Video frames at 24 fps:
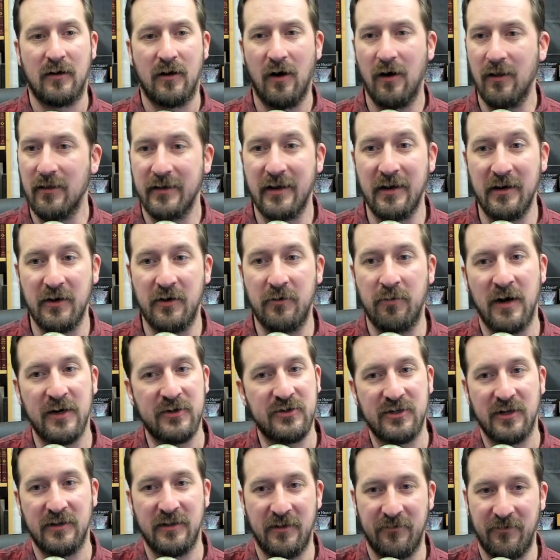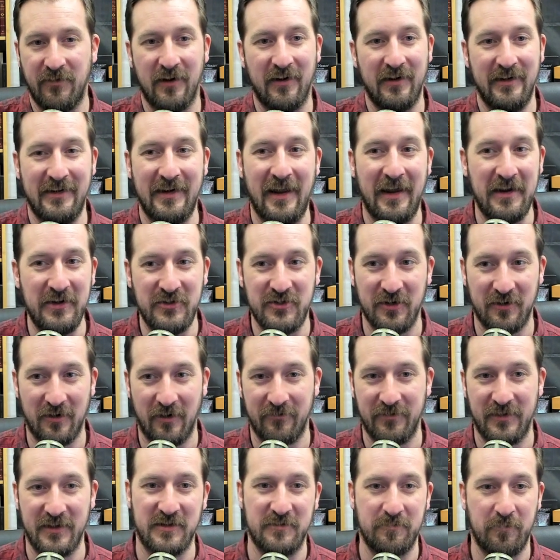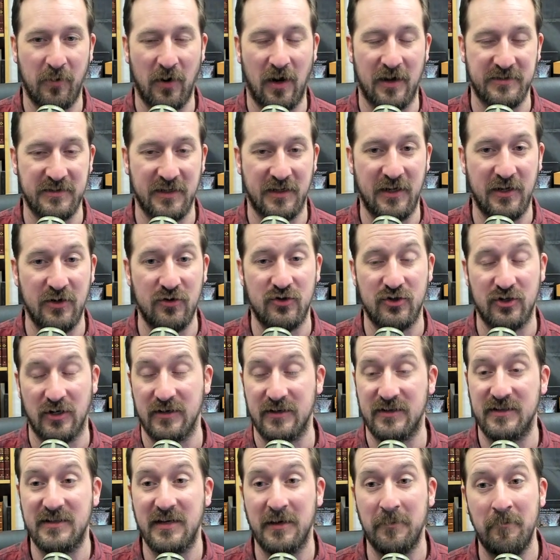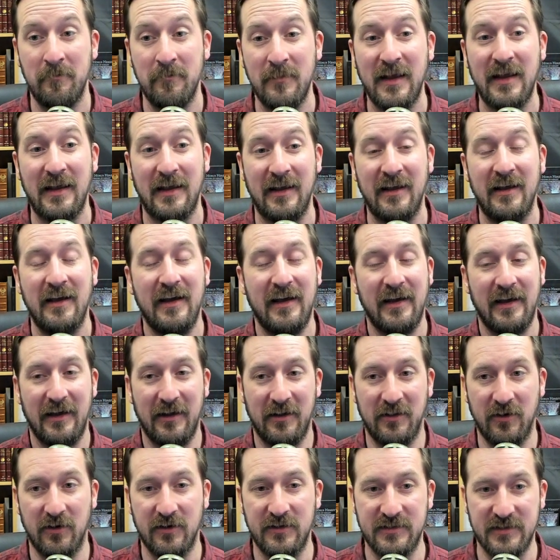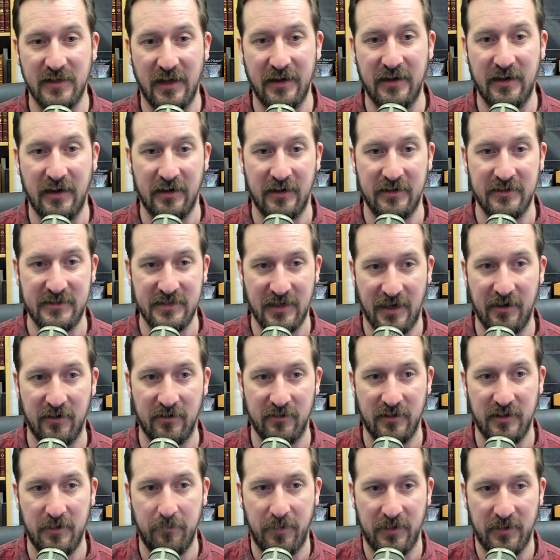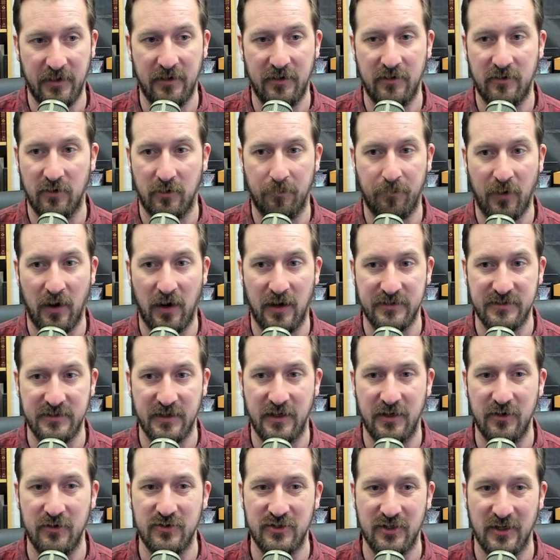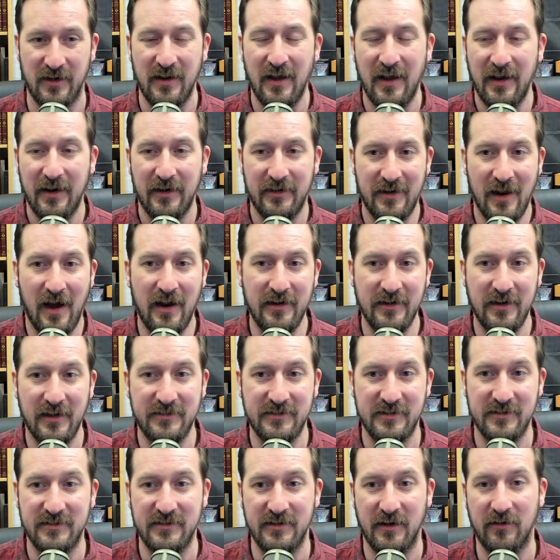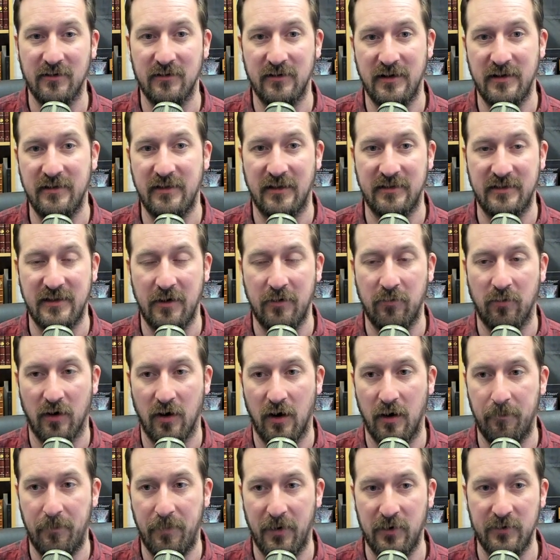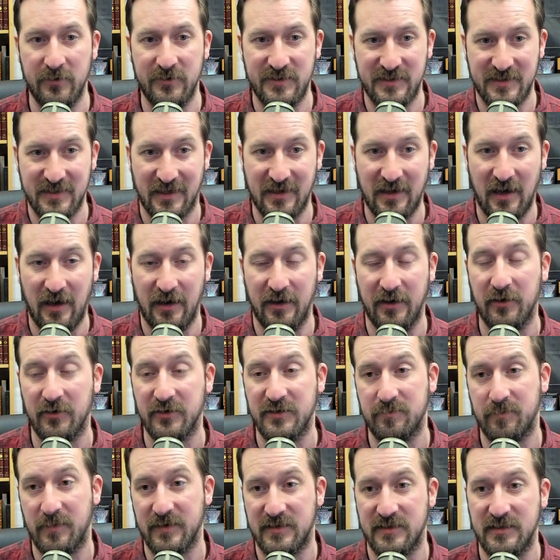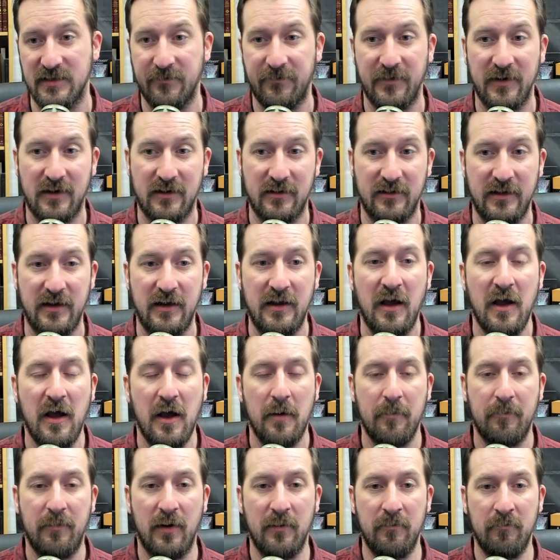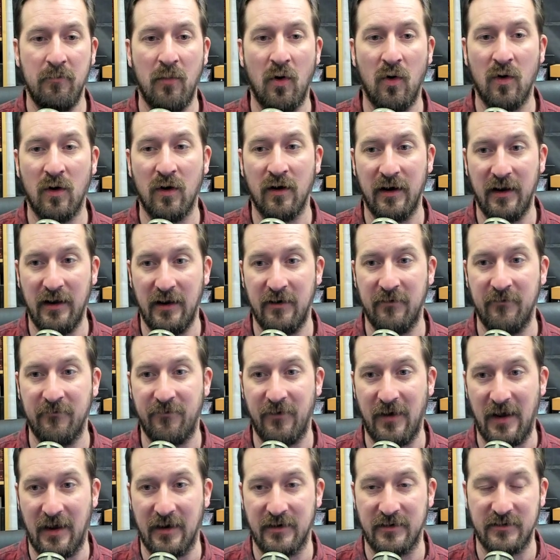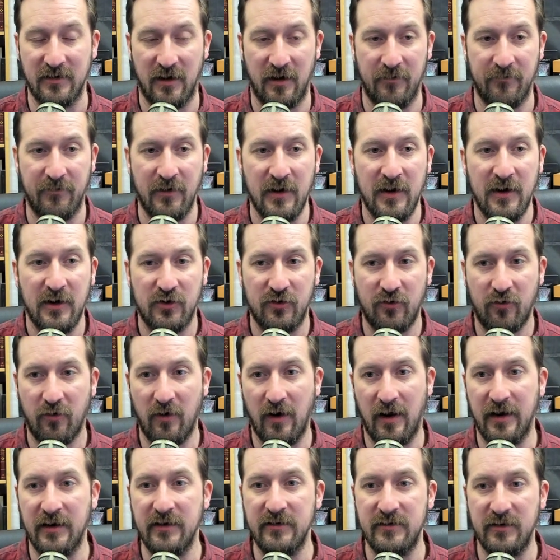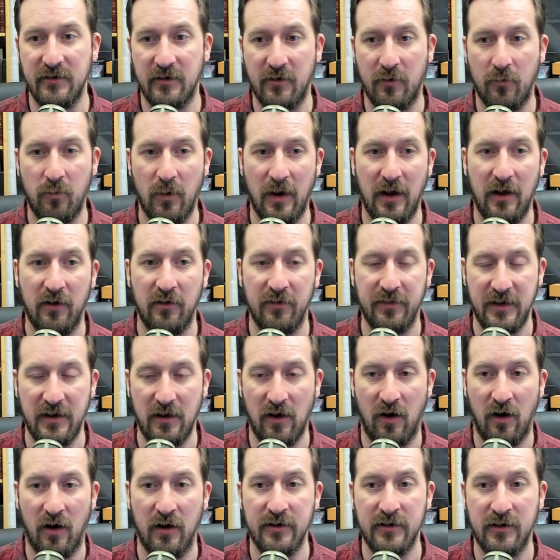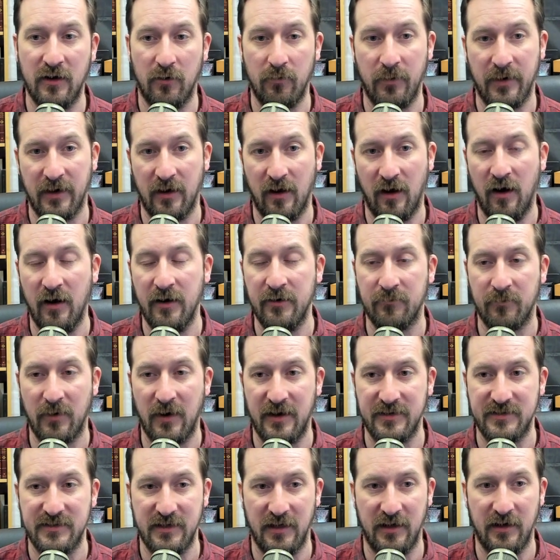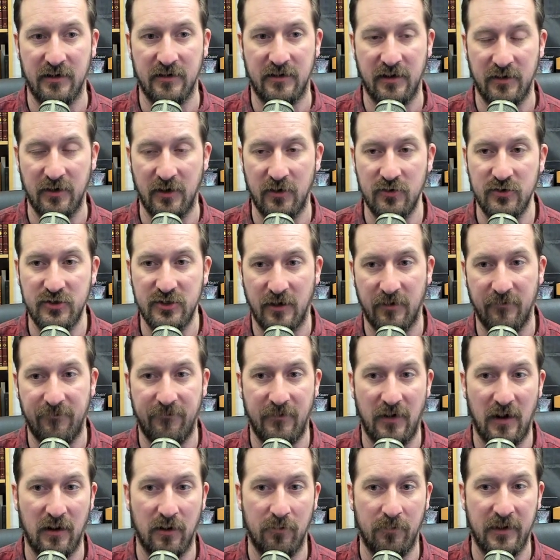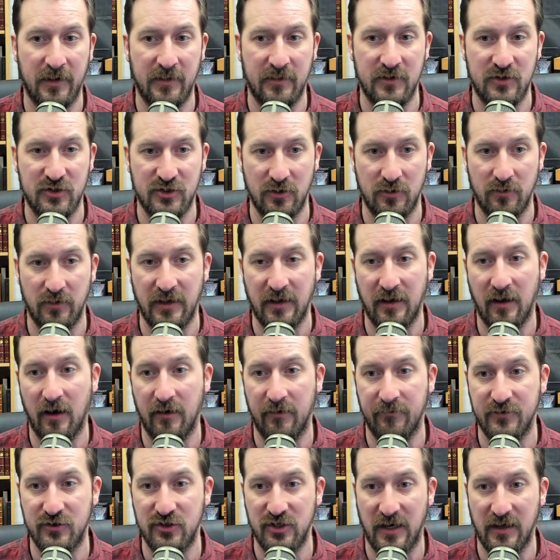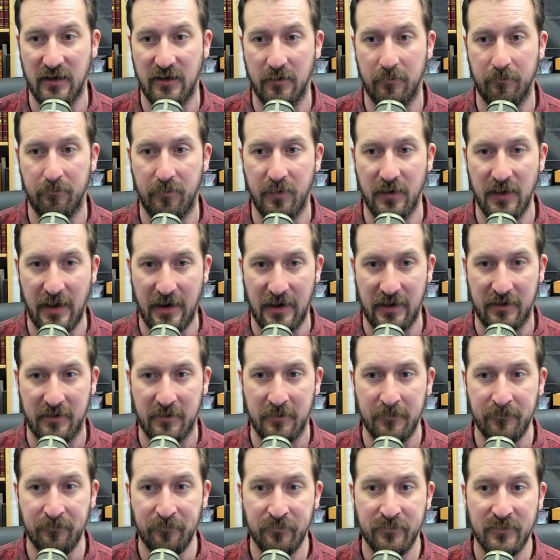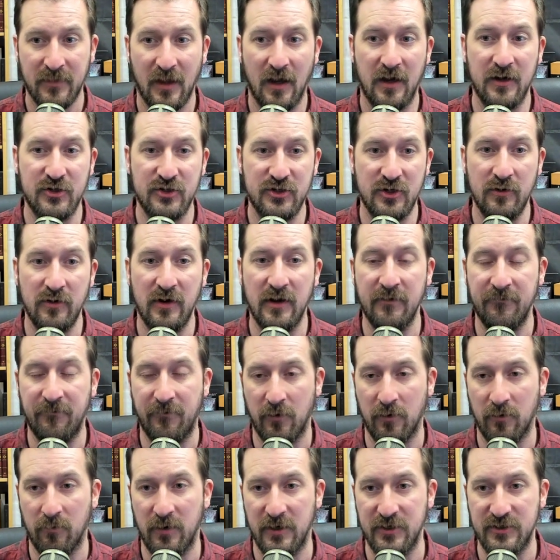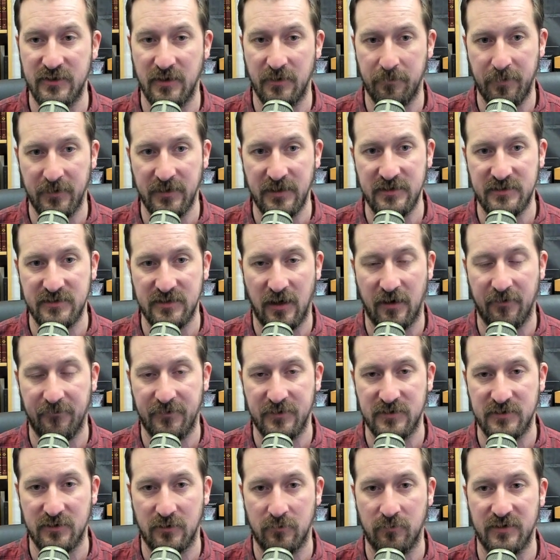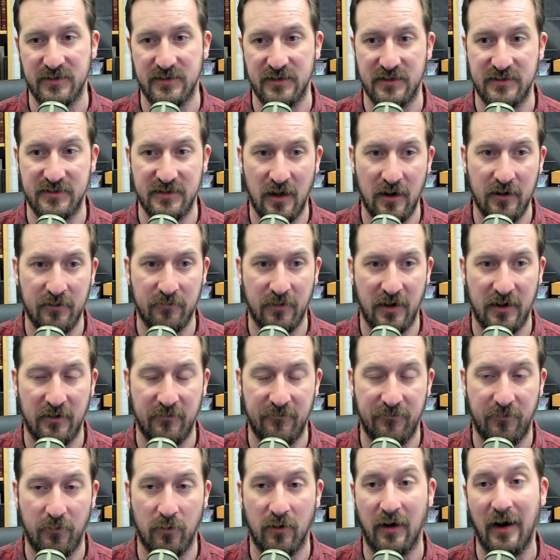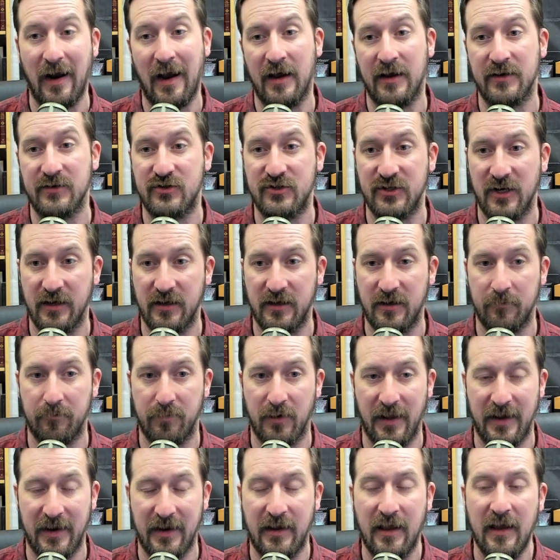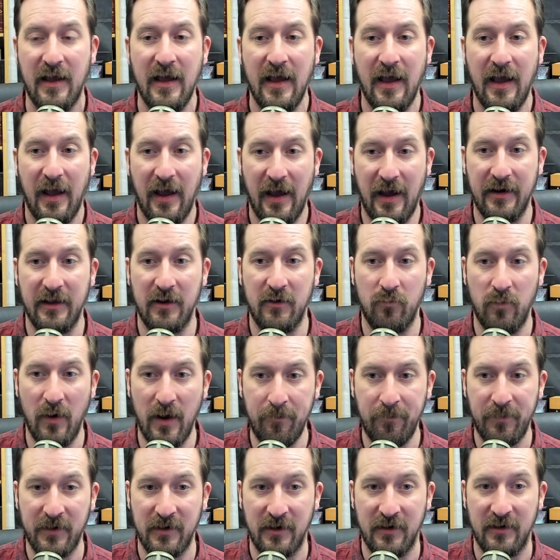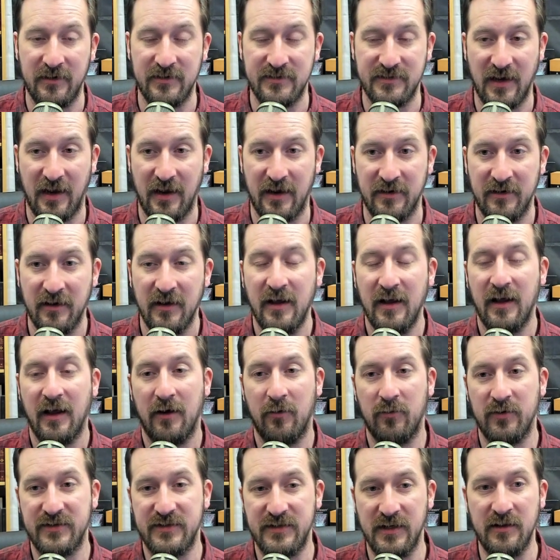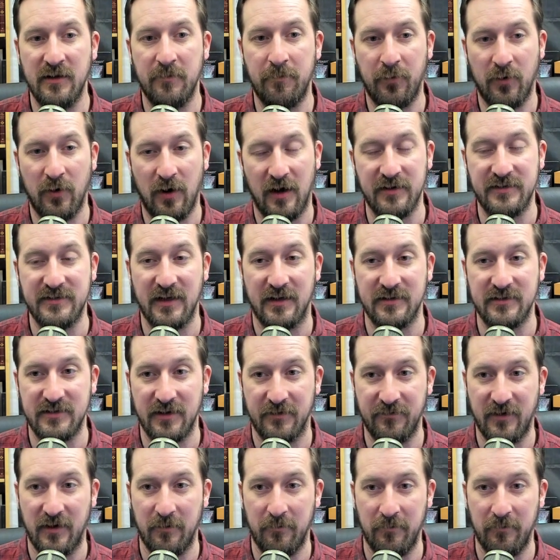calling into question the very nature of this prosecution. To me, it looks like an entirely political prosecution, not necessarily that they were opposed to Kyle specifically, but more in fact of trying to quell the ongoing unrest in Kenosha following the shooting of Jacob Blake. A shooting for which the police officer was exonerated for, as Jacob Blake had a weapon in his hand and was in the process of